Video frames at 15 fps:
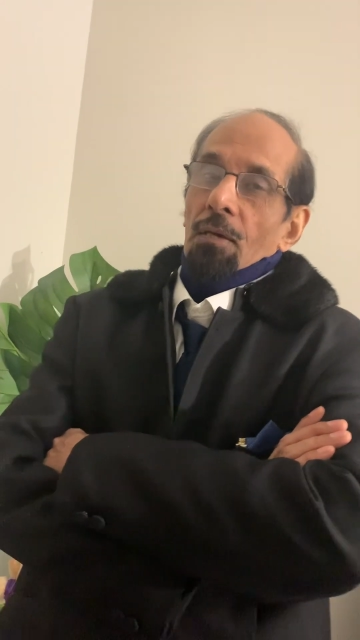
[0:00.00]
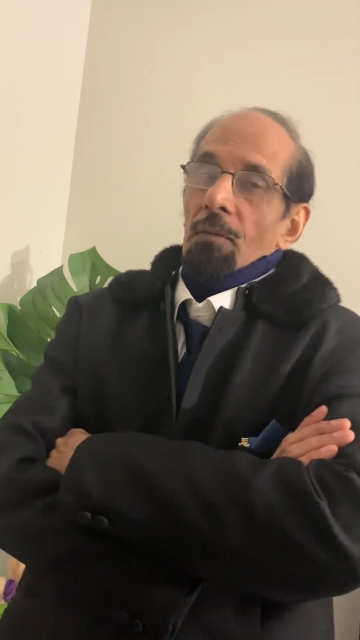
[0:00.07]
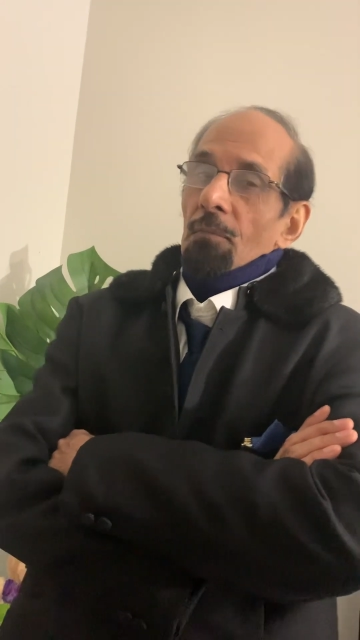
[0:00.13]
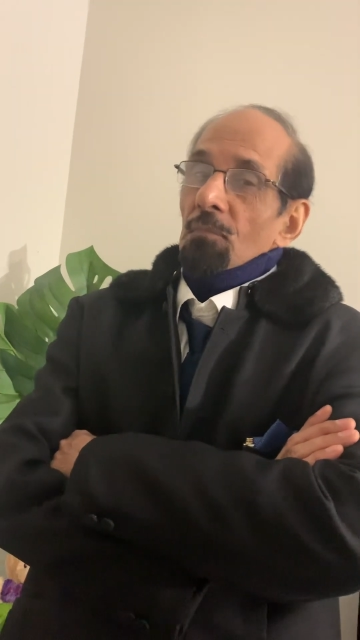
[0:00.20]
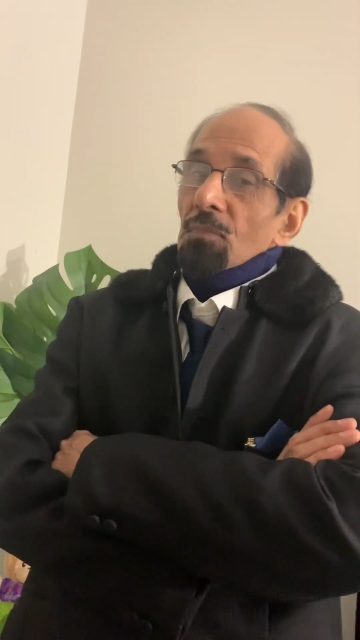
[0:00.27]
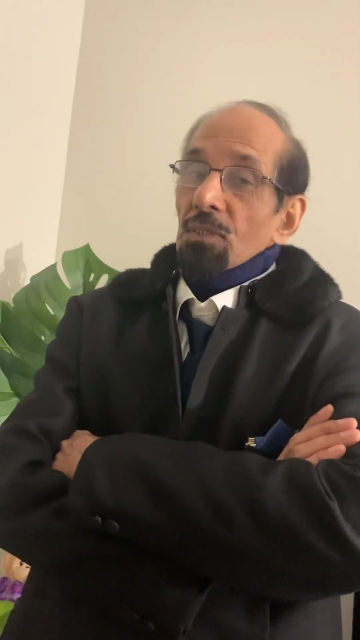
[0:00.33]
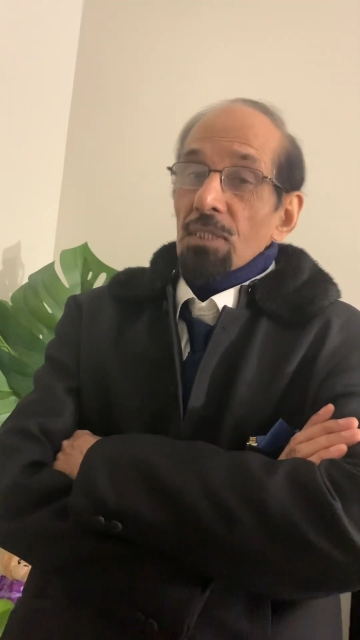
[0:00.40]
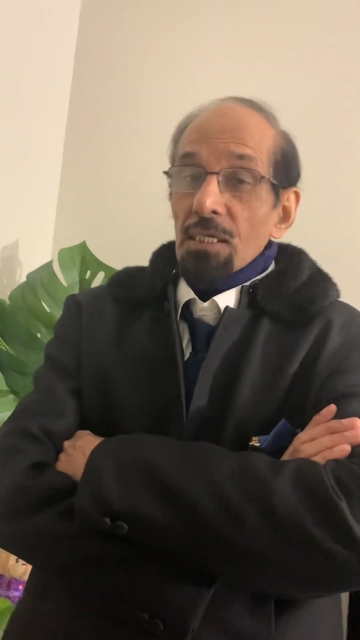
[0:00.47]

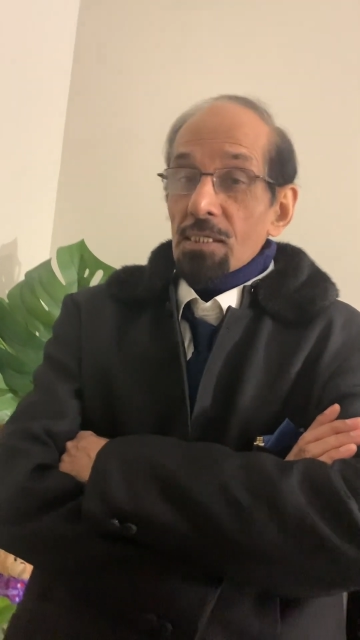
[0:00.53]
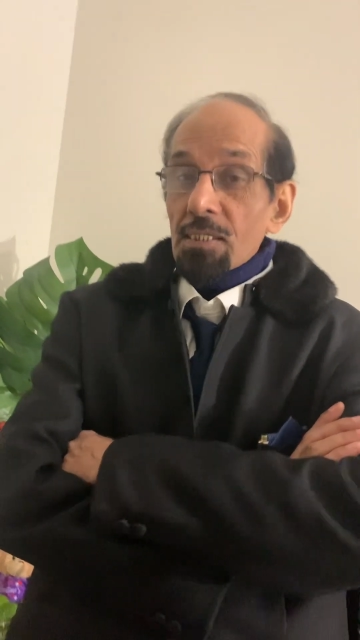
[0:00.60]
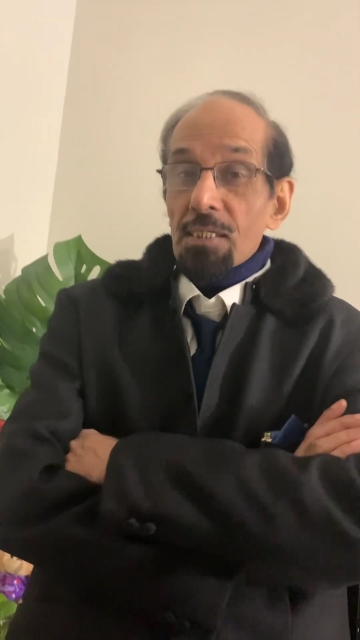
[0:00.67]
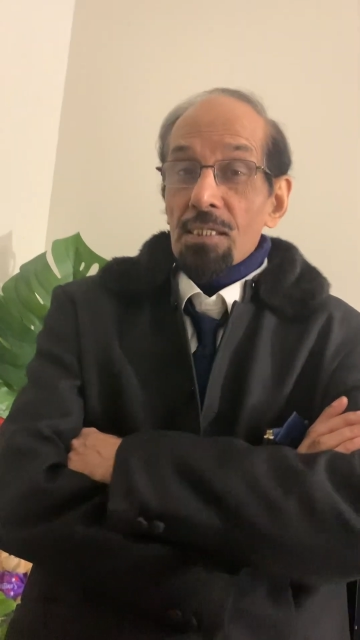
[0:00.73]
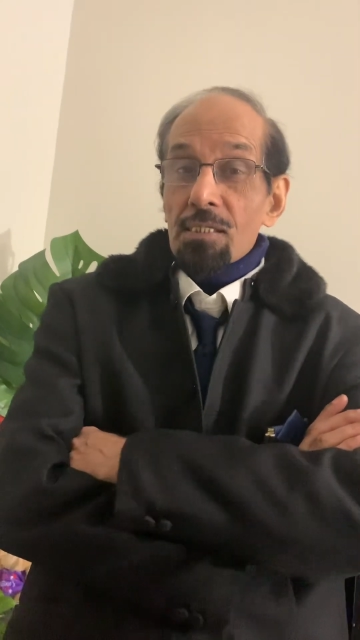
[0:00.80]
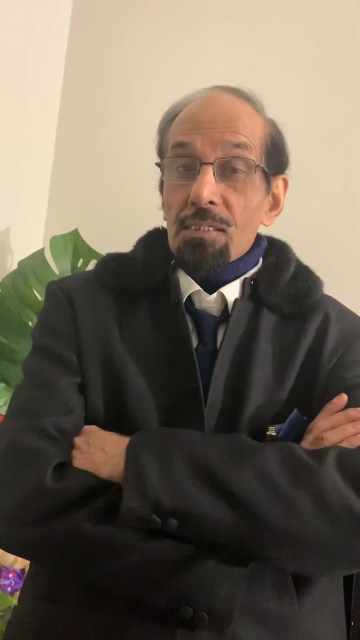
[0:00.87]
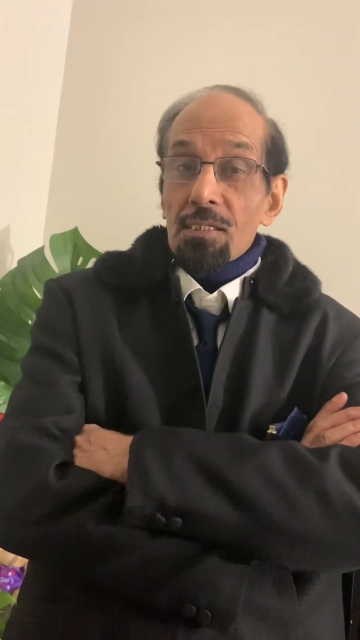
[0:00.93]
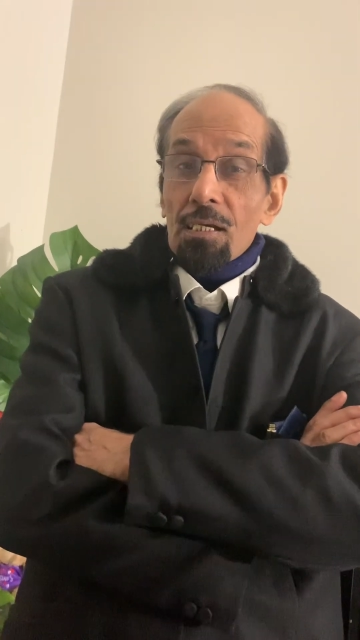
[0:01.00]
this
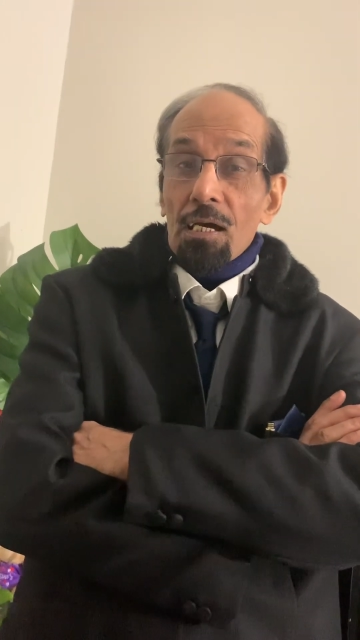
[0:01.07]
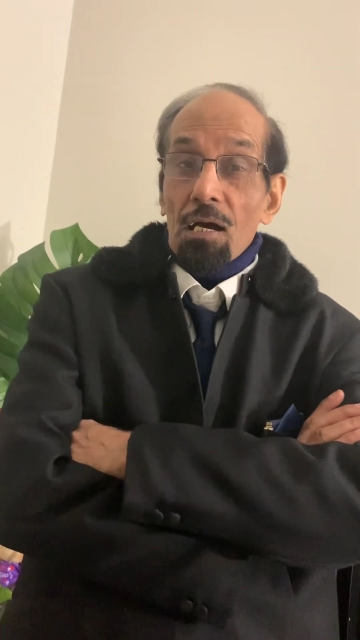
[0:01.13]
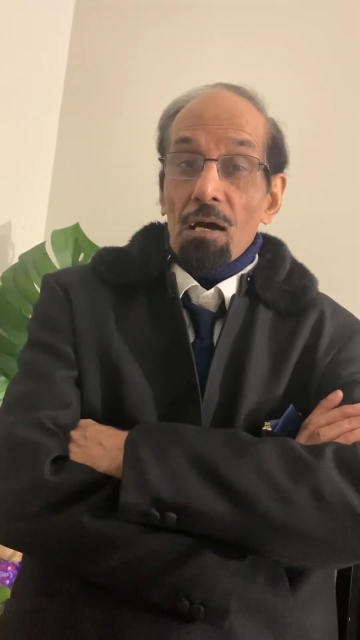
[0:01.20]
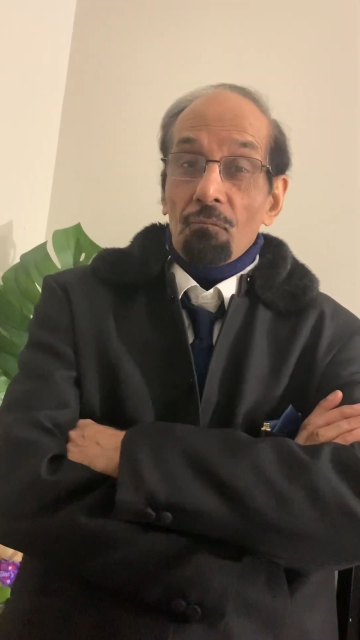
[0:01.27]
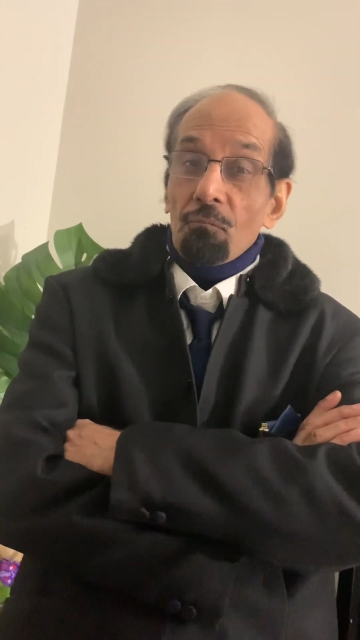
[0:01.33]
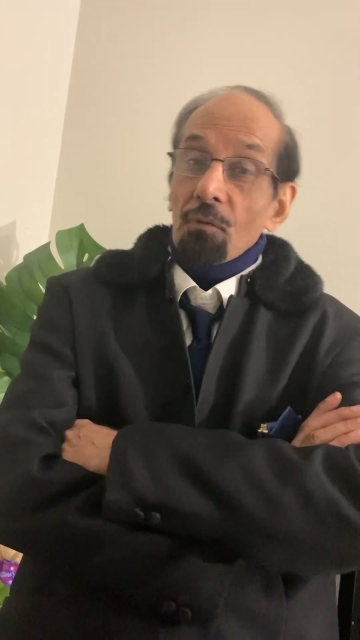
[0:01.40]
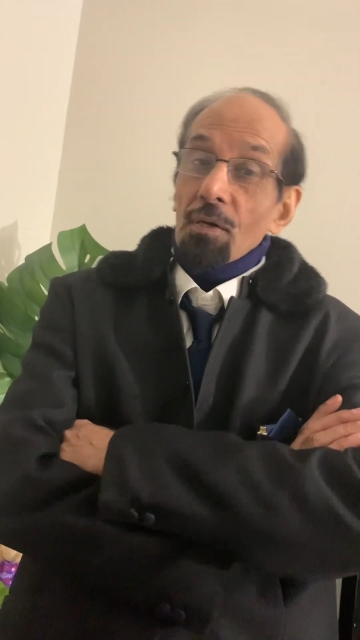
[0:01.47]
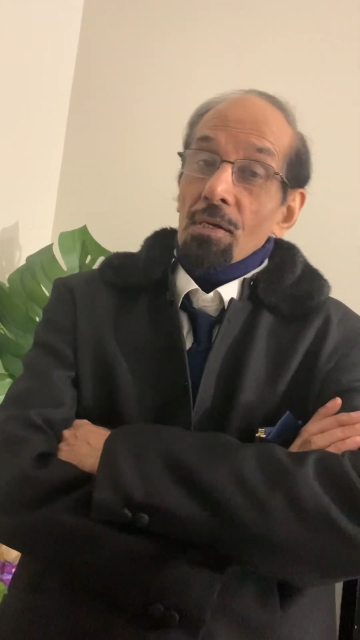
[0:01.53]
is
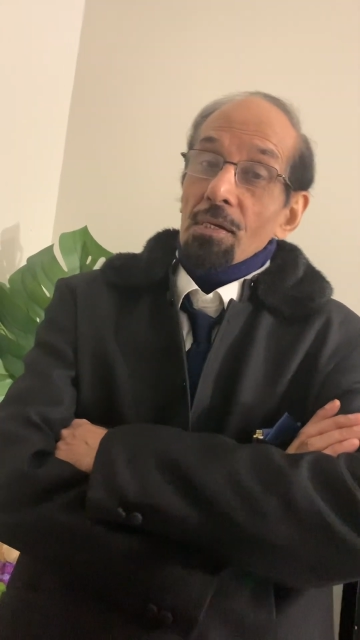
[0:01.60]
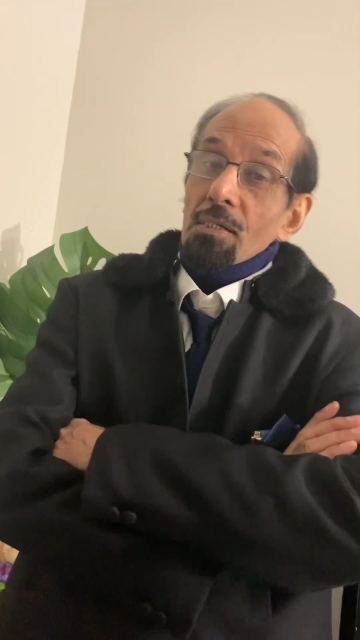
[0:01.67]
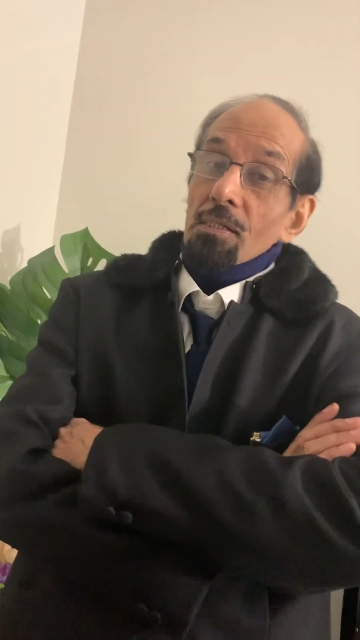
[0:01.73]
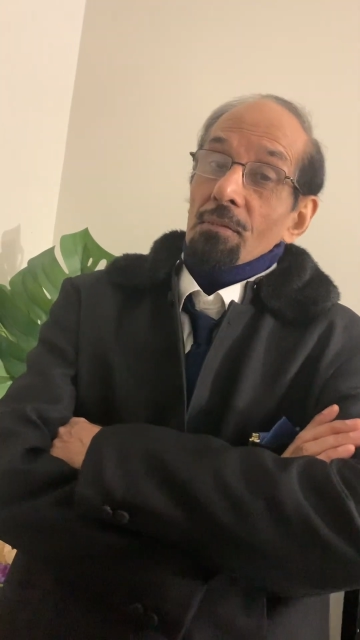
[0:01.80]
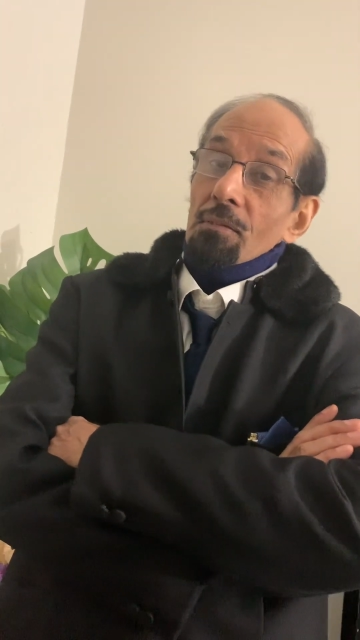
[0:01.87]
our